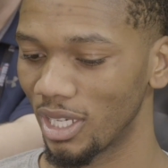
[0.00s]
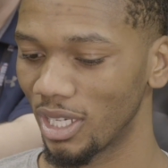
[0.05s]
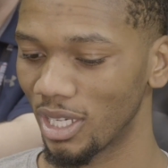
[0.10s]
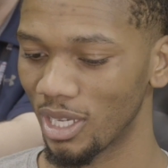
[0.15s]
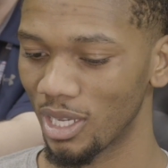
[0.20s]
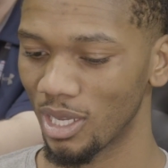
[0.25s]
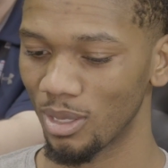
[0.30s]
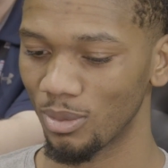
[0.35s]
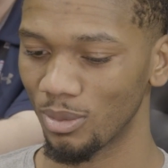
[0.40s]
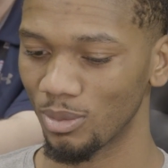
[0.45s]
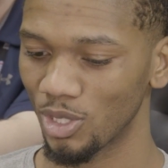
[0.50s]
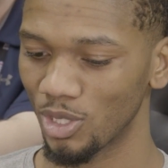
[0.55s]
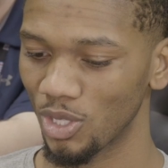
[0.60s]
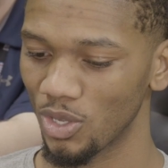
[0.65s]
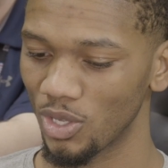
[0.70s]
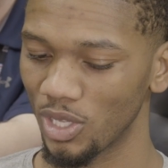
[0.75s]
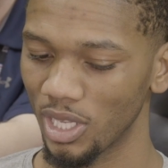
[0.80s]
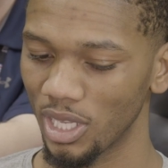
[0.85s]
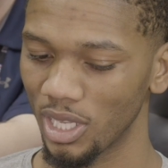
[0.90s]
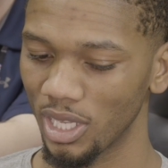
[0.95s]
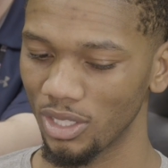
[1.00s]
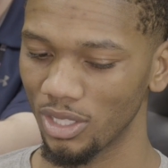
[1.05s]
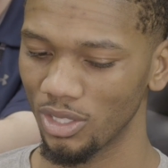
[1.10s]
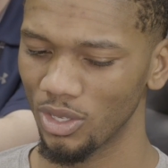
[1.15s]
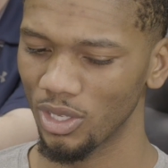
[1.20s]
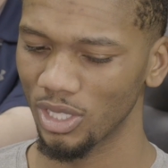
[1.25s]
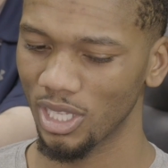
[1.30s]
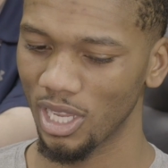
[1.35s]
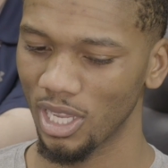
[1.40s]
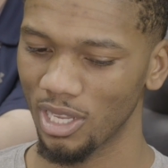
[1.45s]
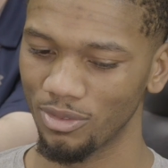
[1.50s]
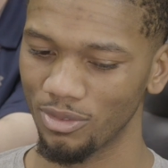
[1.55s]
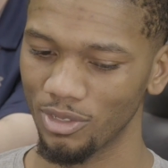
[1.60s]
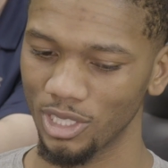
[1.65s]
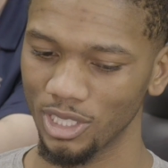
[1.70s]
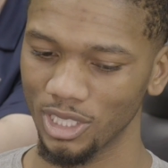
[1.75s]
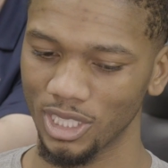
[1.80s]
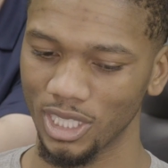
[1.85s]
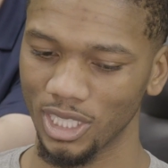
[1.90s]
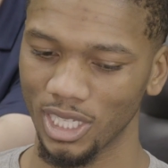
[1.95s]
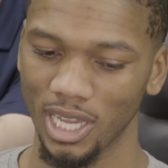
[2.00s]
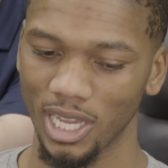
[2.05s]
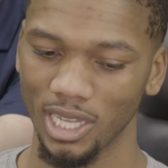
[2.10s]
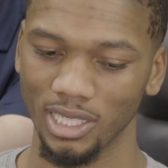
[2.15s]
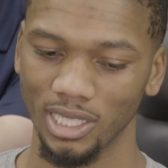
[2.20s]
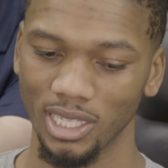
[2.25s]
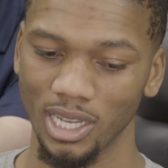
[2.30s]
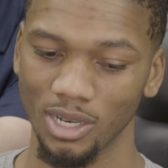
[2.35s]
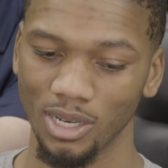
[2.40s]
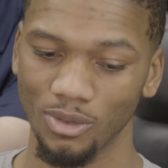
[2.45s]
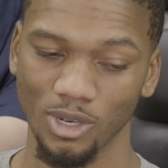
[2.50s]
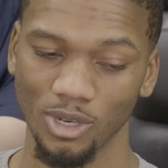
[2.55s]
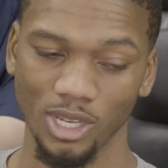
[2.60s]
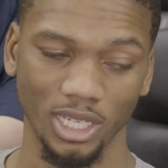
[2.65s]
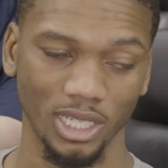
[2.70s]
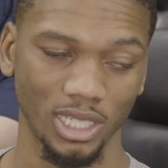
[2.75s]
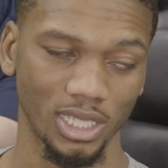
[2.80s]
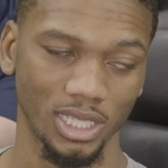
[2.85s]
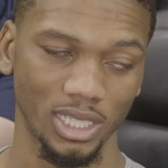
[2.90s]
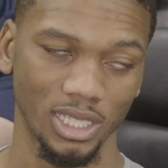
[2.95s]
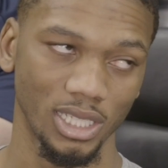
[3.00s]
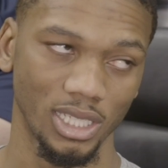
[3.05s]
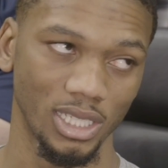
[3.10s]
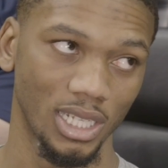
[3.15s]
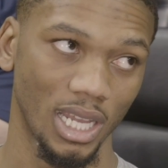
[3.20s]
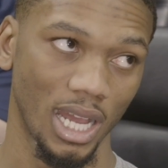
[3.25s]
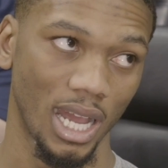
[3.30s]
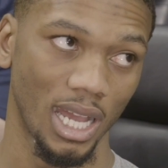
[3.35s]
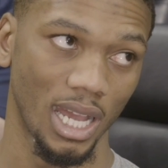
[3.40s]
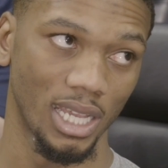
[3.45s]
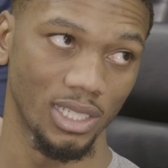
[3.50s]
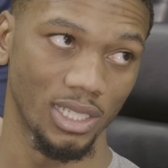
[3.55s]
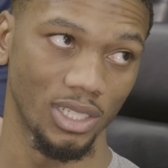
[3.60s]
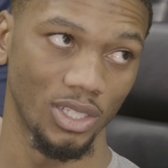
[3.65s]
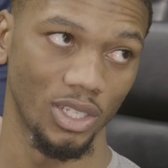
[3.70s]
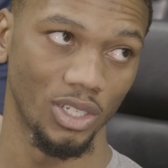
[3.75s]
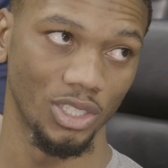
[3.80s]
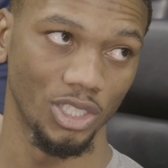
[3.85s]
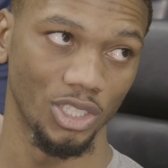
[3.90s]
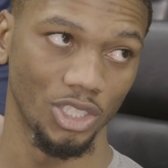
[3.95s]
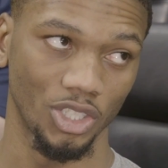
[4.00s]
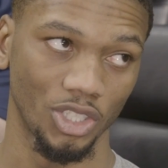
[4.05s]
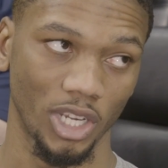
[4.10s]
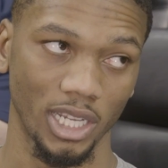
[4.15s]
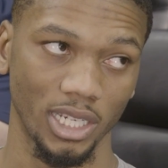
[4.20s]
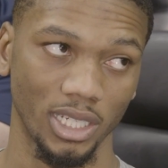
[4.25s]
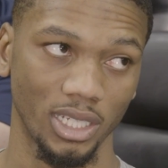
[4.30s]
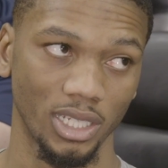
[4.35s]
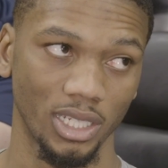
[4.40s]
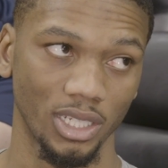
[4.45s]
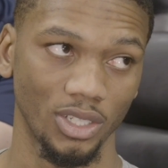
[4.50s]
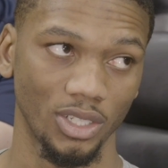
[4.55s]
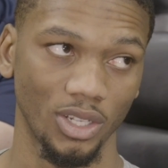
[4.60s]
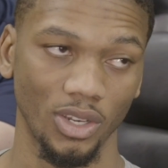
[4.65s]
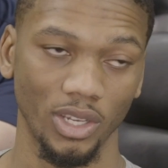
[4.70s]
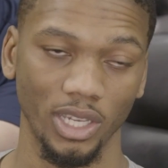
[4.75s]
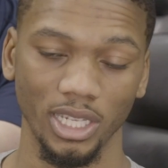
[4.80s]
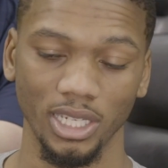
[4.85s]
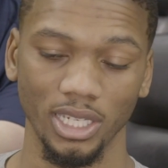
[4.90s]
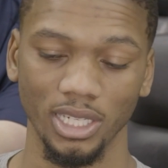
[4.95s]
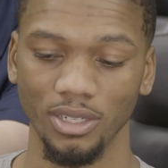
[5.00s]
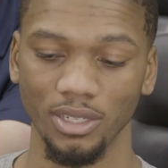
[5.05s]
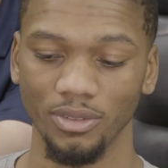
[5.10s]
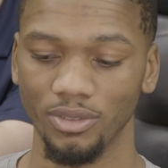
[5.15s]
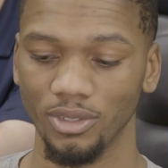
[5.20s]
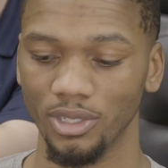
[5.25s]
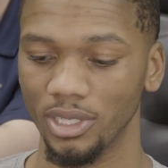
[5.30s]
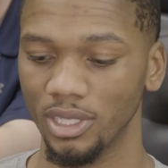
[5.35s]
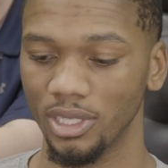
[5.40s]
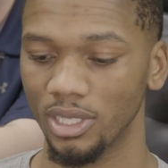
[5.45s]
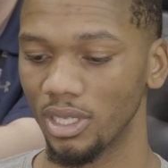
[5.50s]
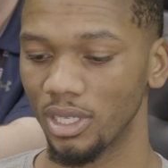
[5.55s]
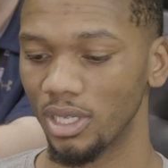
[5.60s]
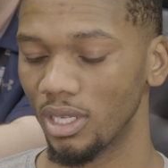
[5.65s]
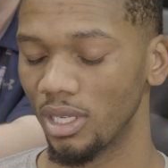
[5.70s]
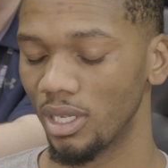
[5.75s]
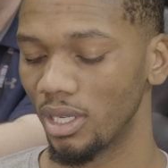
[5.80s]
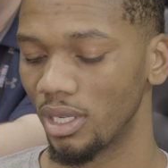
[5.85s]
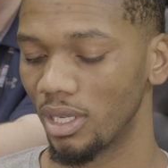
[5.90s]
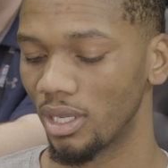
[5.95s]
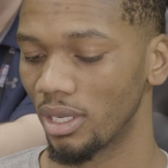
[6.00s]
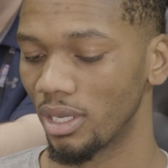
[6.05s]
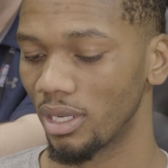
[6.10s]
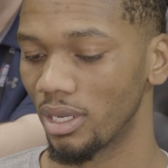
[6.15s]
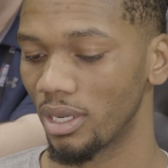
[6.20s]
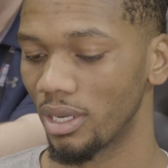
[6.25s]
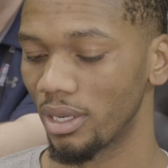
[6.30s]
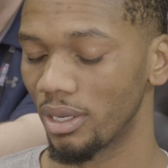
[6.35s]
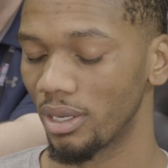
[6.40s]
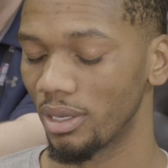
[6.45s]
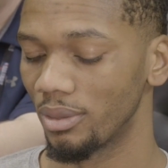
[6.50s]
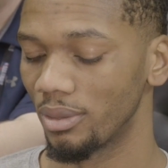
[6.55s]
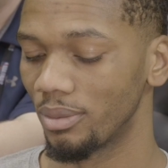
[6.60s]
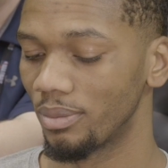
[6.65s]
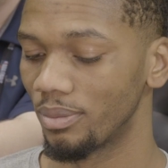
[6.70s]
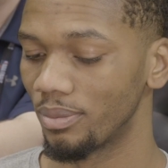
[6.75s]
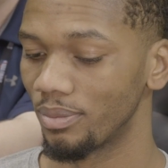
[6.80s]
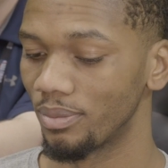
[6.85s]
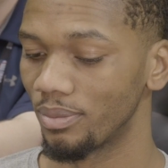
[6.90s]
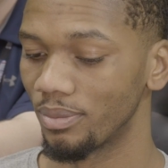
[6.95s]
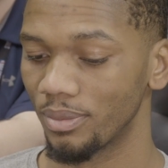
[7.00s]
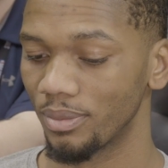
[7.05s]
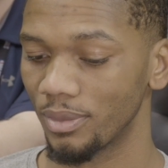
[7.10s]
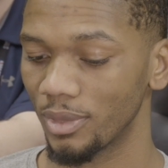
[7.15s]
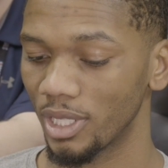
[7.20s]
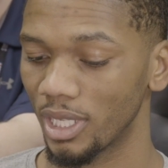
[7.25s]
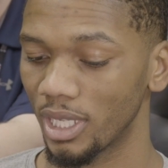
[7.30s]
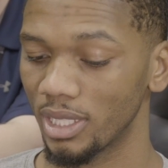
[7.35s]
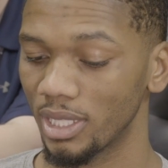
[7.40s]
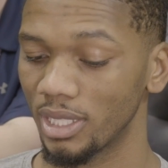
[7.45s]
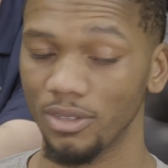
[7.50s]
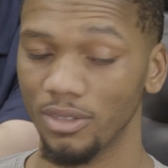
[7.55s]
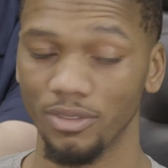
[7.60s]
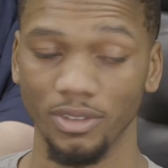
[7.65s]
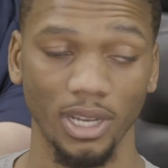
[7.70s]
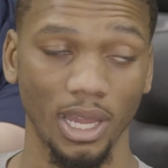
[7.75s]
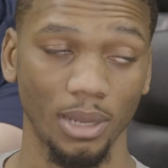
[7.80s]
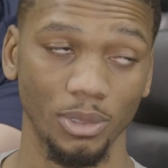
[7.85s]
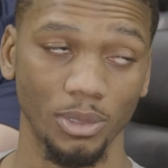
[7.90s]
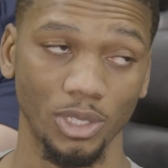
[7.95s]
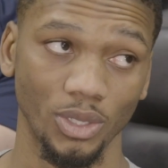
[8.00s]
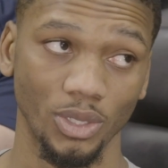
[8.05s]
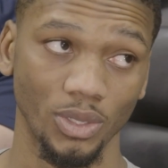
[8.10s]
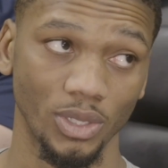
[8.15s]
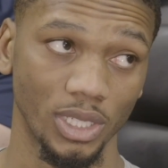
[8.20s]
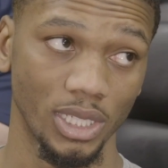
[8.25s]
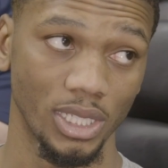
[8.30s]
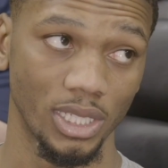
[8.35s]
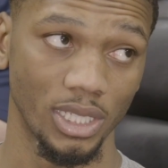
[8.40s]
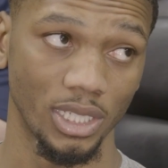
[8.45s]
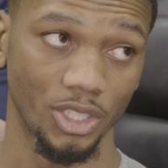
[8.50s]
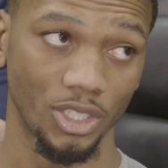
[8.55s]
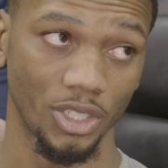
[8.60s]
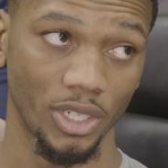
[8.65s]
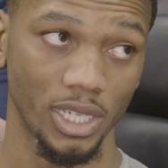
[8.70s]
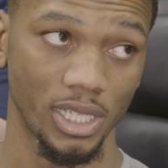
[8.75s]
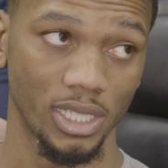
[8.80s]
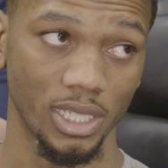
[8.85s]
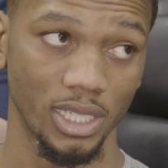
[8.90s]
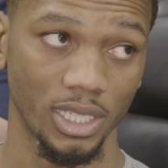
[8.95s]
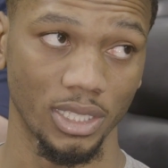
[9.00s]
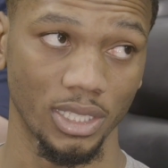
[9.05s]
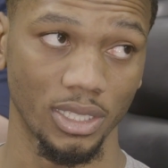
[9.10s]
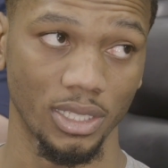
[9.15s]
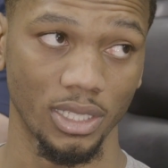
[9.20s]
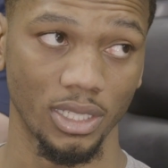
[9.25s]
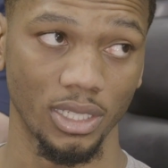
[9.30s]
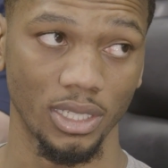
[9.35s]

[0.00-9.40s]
Um, so, yeah, you know, it's kind of fun just to get out there and run against these guys and, you know, just try to, you know, get different, um, get different opportunities in transition.